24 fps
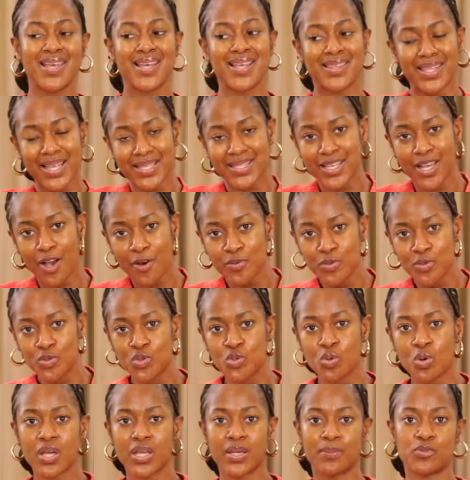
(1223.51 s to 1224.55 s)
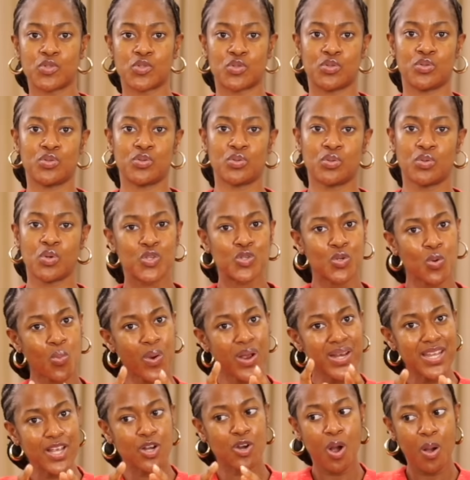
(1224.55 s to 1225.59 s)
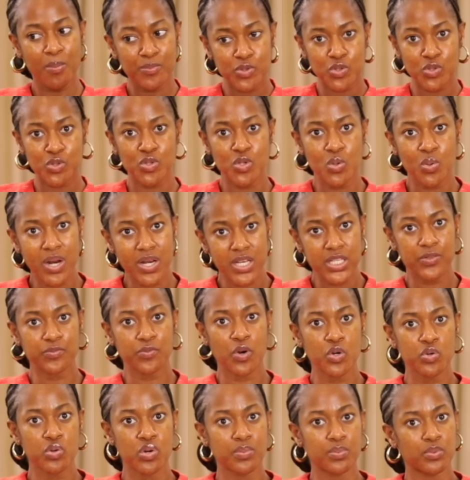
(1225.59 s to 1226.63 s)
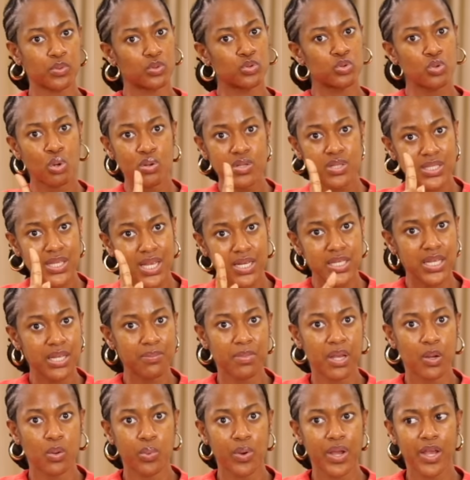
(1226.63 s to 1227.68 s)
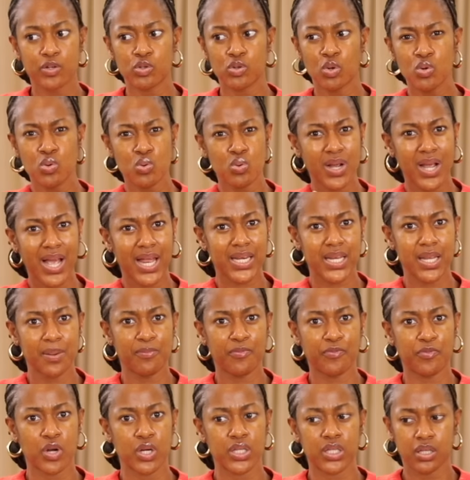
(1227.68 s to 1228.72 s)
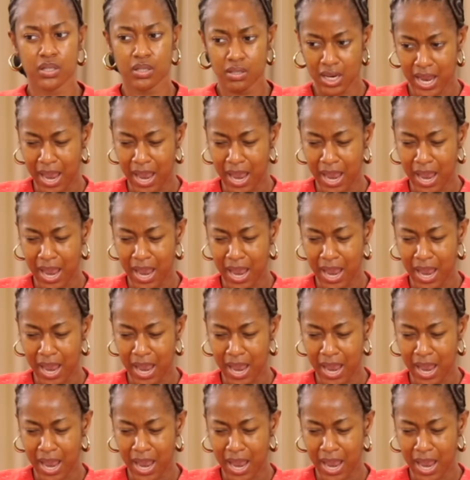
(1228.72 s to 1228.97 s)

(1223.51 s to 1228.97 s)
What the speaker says: That's how you draw him to you. So when he comes to you and is vulnerable, don't send him away. Don't look at him funny.